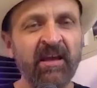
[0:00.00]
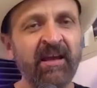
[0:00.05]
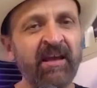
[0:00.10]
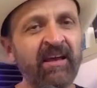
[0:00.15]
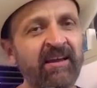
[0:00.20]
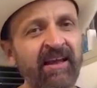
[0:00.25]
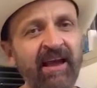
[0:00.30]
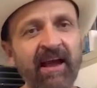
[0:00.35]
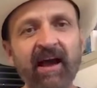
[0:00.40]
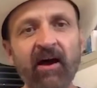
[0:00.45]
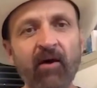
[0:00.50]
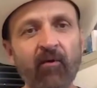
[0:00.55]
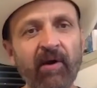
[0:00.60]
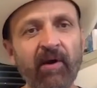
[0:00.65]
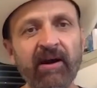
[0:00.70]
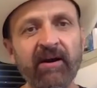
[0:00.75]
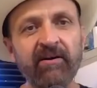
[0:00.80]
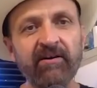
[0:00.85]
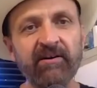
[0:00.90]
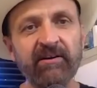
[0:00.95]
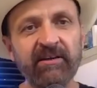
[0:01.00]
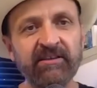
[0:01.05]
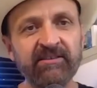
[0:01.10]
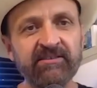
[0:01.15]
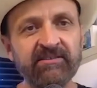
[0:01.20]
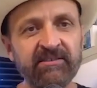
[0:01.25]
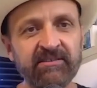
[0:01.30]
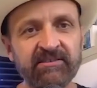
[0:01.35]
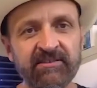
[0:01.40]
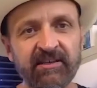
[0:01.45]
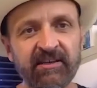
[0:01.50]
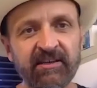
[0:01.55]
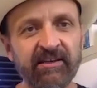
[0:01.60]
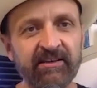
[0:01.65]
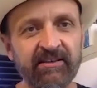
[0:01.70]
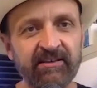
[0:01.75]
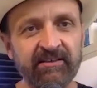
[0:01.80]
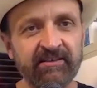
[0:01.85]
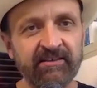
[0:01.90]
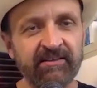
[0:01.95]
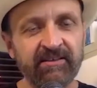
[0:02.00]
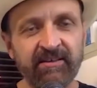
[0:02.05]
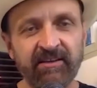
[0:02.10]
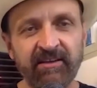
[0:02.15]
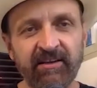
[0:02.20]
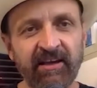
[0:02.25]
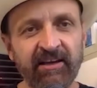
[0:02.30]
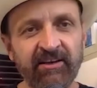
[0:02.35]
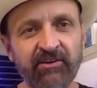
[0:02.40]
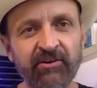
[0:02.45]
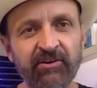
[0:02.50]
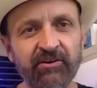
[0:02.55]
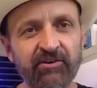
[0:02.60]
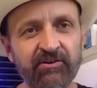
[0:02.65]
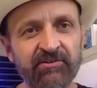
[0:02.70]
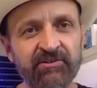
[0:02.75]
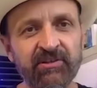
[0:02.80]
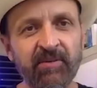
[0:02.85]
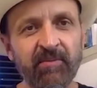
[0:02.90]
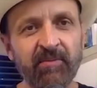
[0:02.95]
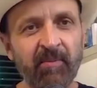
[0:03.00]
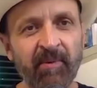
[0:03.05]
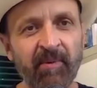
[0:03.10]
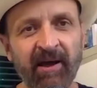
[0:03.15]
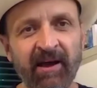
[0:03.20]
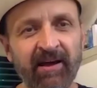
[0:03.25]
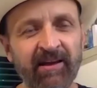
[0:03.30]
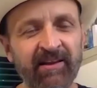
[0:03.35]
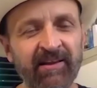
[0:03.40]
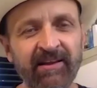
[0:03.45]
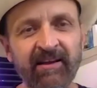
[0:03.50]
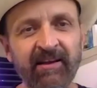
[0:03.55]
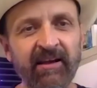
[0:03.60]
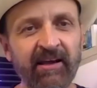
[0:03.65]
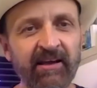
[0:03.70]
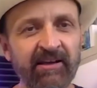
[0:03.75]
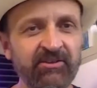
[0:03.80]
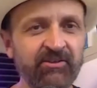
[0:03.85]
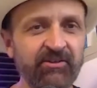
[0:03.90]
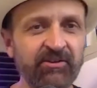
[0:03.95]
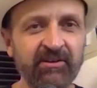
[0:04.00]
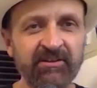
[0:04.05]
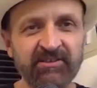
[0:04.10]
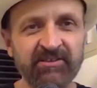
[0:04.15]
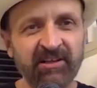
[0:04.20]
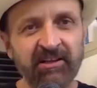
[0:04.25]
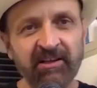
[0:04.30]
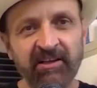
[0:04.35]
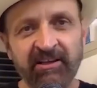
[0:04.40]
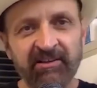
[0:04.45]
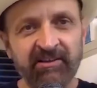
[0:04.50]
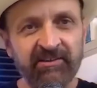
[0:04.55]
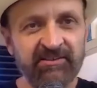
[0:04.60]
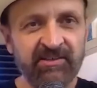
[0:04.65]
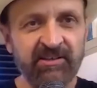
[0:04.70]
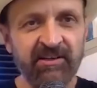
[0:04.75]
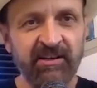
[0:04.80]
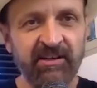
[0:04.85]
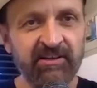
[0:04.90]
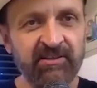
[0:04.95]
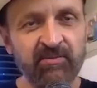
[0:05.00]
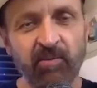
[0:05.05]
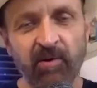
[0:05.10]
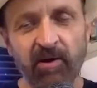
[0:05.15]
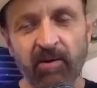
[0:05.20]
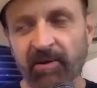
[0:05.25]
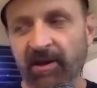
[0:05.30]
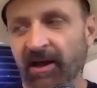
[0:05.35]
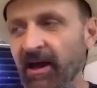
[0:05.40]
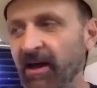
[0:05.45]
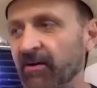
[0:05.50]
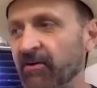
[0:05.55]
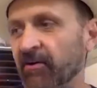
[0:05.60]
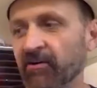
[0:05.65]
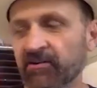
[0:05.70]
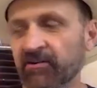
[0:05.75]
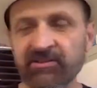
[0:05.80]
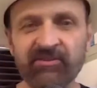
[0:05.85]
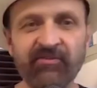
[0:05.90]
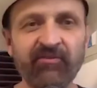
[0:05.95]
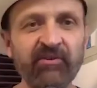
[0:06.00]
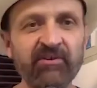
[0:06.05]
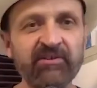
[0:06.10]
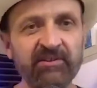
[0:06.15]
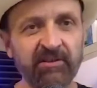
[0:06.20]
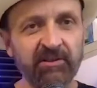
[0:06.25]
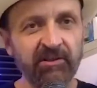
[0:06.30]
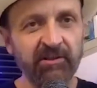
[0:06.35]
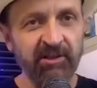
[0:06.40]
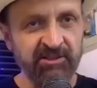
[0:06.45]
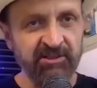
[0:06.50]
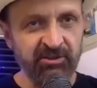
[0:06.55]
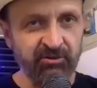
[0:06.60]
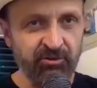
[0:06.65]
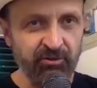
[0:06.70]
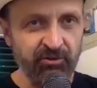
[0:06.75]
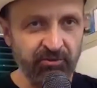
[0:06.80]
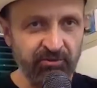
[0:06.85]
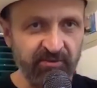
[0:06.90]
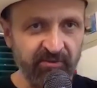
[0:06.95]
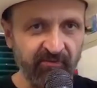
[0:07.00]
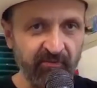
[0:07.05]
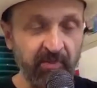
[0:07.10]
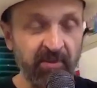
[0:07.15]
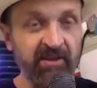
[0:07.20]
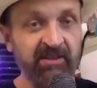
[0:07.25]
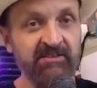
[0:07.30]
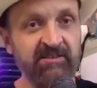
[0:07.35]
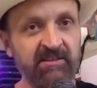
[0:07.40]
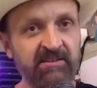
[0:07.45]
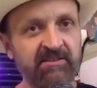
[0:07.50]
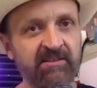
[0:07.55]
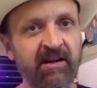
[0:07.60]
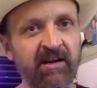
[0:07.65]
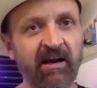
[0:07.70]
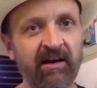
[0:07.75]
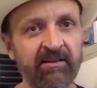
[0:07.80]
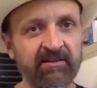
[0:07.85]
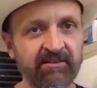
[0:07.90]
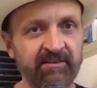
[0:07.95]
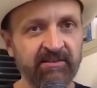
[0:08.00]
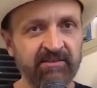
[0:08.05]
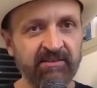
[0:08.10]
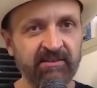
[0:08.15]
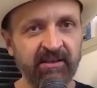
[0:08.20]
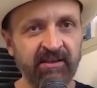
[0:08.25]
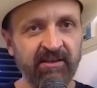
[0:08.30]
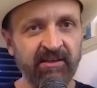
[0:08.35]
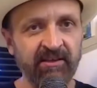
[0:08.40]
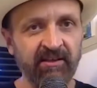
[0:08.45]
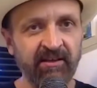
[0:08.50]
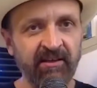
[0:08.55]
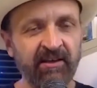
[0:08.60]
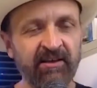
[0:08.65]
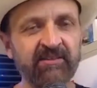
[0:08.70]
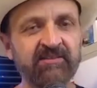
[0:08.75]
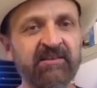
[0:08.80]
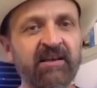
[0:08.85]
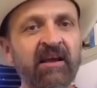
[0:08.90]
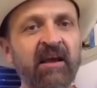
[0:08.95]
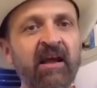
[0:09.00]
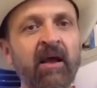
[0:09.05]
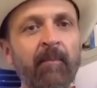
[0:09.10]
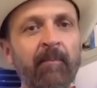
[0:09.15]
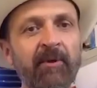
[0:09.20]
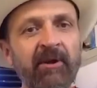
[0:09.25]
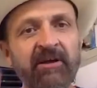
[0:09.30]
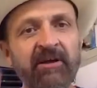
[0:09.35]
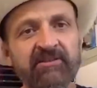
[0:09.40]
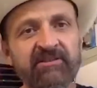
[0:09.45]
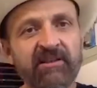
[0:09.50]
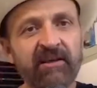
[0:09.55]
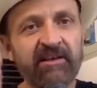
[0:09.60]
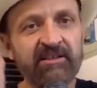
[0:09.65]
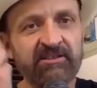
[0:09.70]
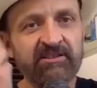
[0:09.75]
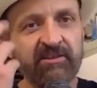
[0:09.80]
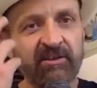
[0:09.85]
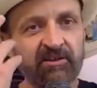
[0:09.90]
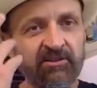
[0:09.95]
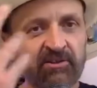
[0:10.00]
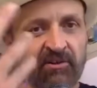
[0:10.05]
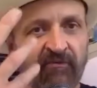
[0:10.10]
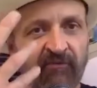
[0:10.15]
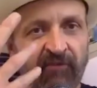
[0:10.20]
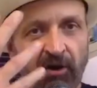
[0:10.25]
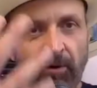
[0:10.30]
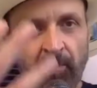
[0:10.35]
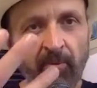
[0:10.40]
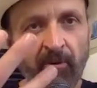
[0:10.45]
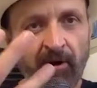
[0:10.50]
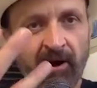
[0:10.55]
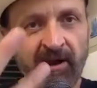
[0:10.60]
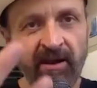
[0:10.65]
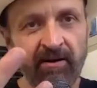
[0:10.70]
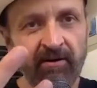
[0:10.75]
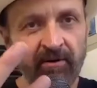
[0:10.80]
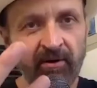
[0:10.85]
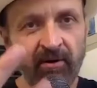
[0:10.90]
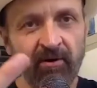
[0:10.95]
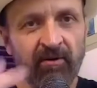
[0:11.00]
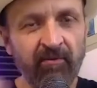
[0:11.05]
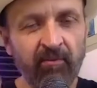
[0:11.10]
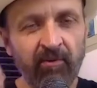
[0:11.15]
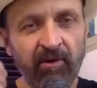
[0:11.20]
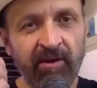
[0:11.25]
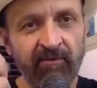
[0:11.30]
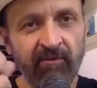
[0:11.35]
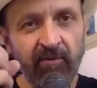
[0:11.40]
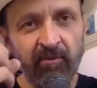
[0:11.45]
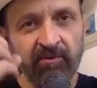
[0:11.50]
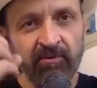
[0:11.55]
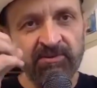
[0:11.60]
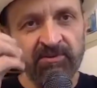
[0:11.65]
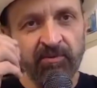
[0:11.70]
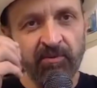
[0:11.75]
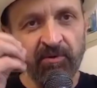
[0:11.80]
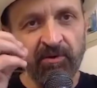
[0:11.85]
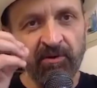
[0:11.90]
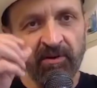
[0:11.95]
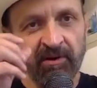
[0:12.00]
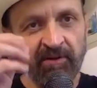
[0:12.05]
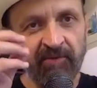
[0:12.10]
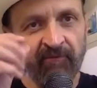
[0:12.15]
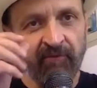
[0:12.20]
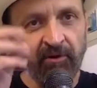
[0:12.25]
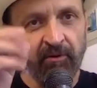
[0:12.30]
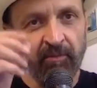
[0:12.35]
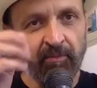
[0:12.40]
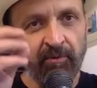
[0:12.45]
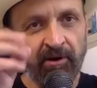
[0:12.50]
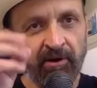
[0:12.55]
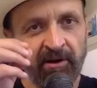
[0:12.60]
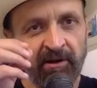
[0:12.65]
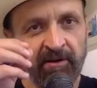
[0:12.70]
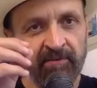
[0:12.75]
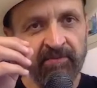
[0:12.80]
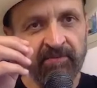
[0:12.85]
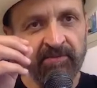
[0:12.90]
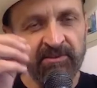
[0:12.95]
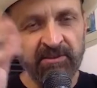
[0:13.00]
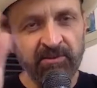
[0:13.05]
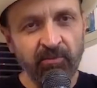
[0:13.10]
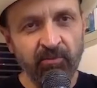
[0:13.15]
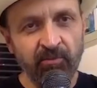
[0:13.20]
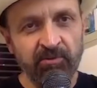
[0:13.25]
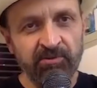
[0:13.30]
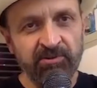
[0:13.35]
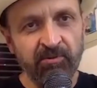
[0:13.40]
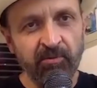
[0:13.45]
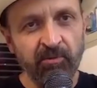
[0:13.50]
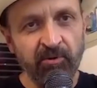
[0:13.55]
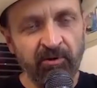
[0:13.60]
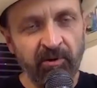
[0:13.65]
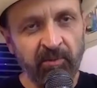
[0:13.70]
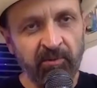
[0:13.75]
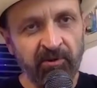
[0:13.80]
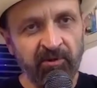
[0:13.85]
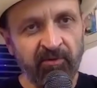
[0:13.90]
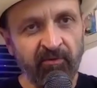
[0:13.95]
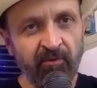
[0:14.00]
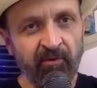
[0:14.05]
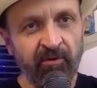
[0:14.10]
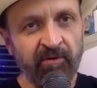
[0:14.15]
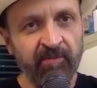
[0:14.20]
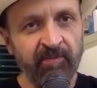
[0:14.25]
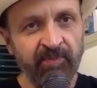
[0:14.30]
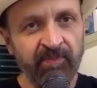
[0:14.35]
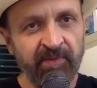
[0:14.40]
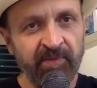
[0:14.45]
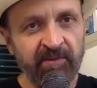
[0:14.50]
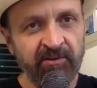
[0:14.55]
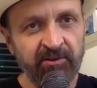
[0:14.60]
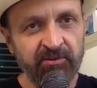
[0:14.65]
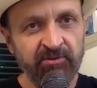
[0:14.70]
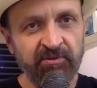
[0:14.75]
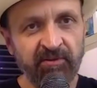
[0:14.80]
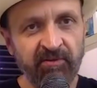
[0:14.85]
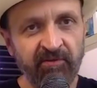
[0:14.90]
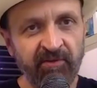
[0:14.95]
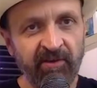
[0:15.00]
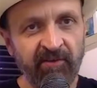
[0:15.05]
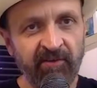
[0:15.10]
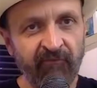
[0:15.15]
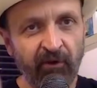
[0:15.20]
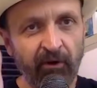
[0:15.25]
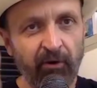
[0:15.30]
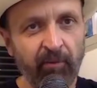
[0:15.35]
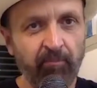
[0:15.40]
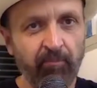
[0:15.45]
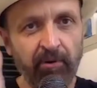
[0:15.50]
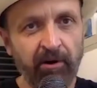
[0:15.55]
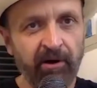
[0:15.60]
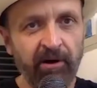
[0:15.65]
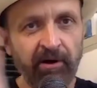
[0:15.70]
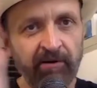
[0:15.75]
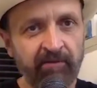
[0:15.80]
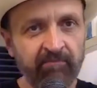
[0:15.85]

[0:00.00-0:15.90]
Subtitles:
Yeah, a record, it's like, and you could do something about, like, I guess you can clean the CD as well, but I don't know. It just feels a little less intrusive because it's not this like, because there's a verbrate or whatever. What's the word? Like verbrate? What's the word I'm looking for? Starts with the V. Verbrate.